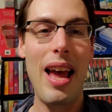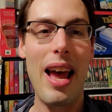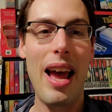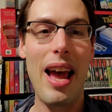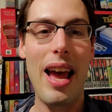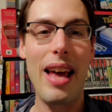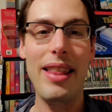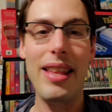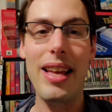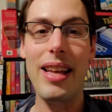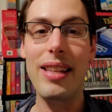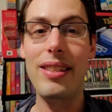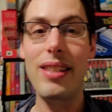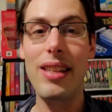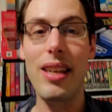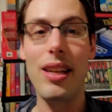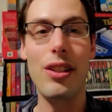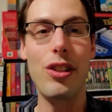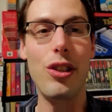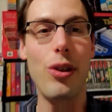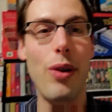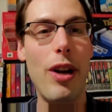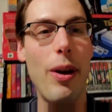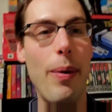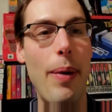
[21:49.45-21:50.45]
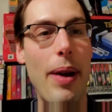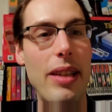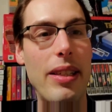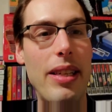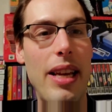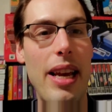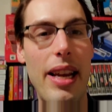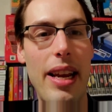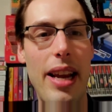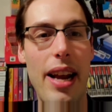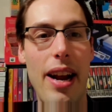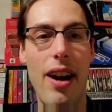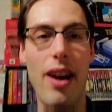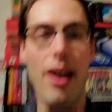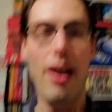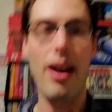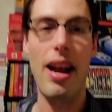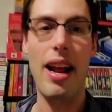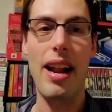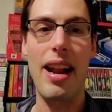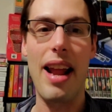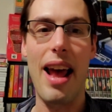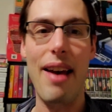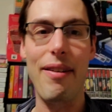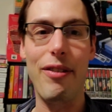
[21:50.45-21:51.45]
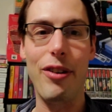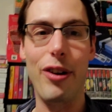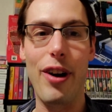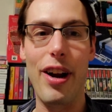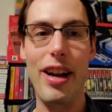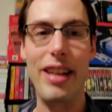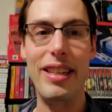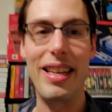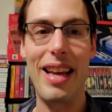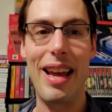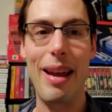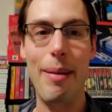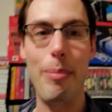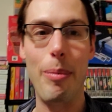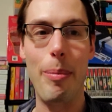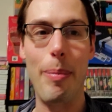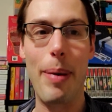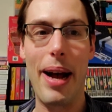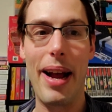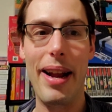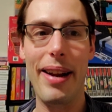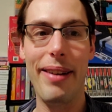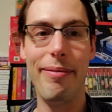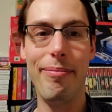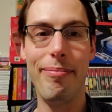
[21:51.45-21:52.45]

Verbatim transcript: And that's it. So anyway, take care and have a great day. Bye-bye.